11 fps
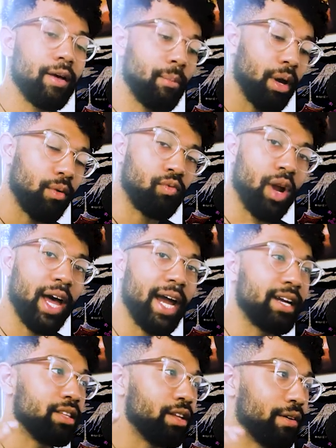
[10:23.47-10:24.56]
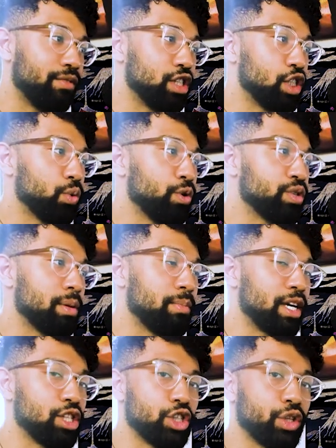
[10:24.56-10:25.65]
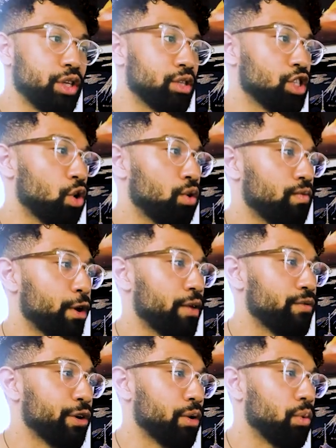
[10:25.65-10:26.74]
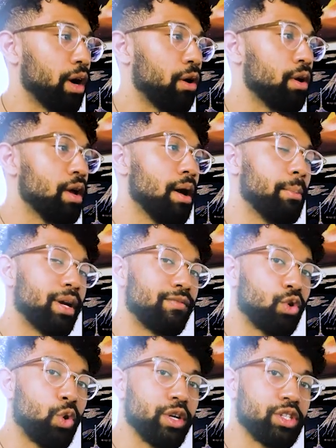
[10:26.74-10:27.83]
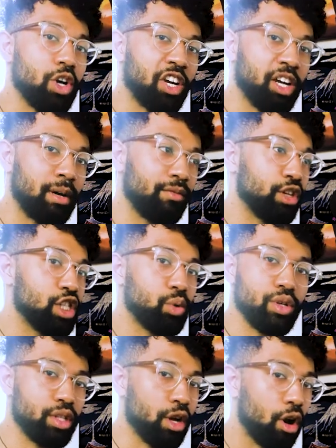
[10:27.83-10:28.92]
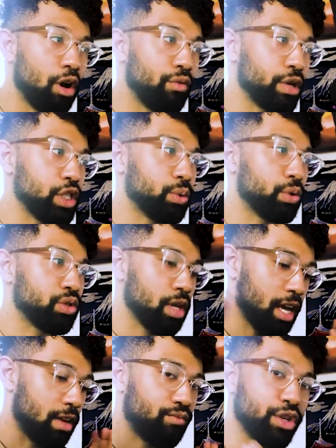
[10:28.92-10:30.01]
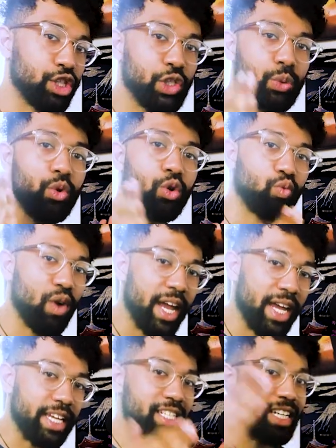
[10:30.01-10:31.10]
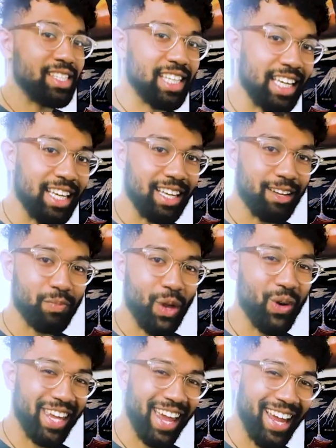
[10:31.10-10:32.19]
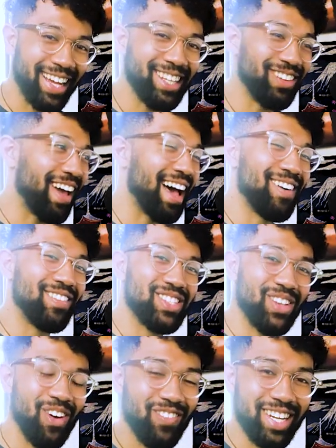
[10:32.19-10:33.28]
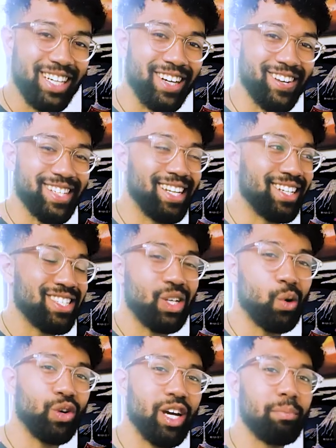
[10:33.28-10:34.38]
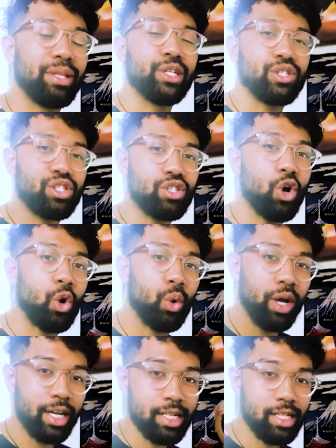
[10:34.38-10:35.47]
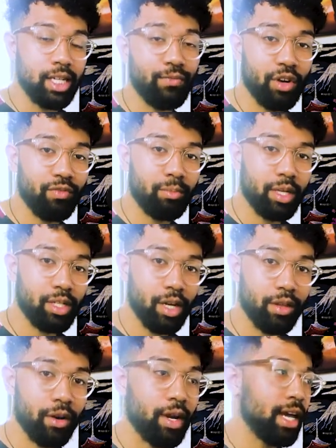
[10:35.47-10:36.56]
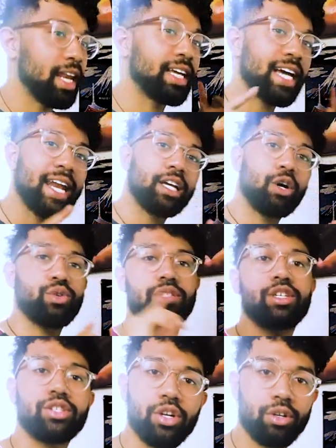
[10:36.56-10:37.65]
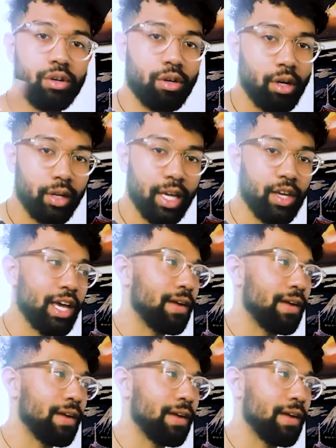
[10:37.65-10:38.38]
but ride their visuals. Make sure they're shown very well. But of course, talking about visuals, they're all visuals, and visual range is key. Okay, you have so many girls that look so good, but they're so different from each other, and it kind of goes in a circle. Okay, you